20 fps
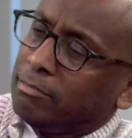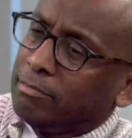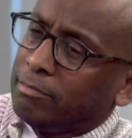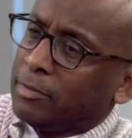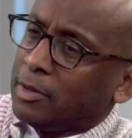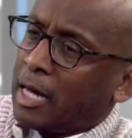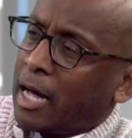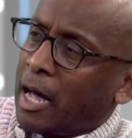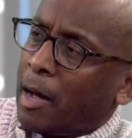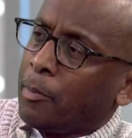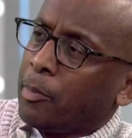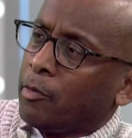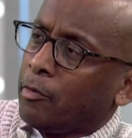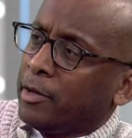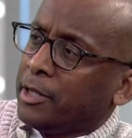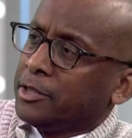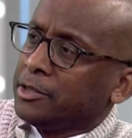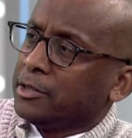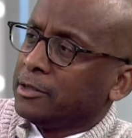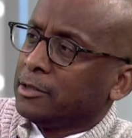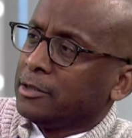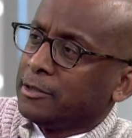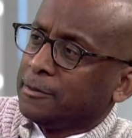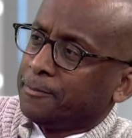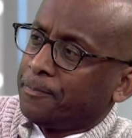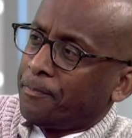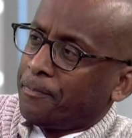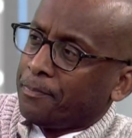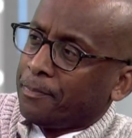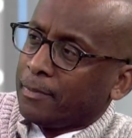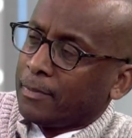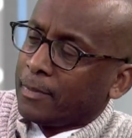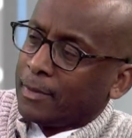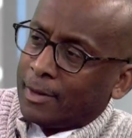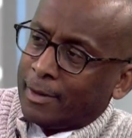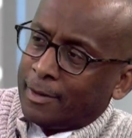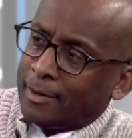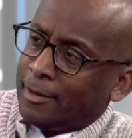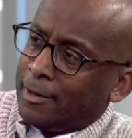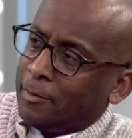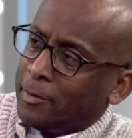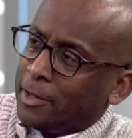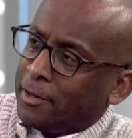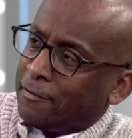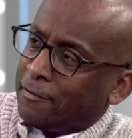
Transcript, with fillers: the operations. Mm -hmm. Give me a